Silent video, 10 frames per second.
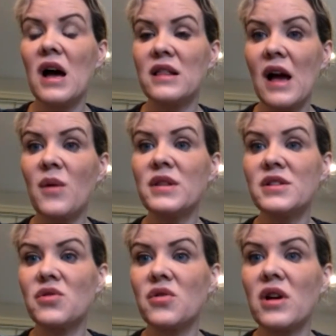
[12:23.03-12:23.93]
Allowing
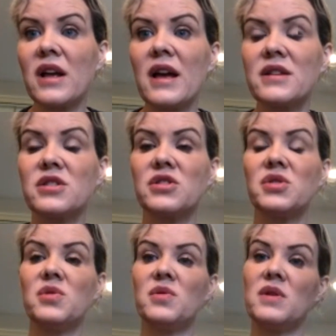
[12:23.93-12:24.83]
the surrogate
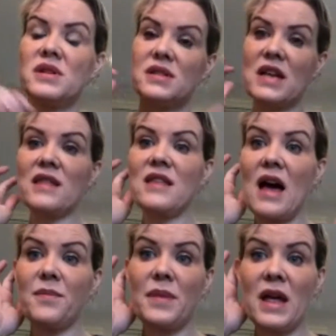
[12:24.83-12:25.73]
to set
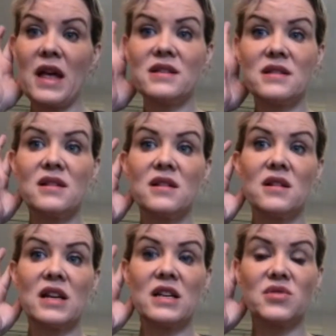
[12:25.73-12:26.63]
that pace
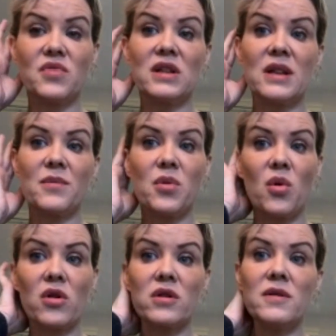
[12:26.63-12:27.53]
is really
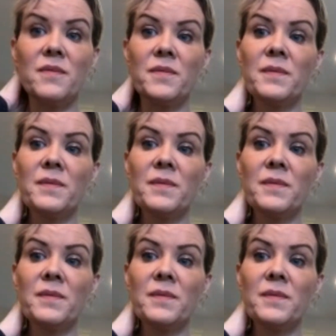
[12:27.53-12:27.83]
important.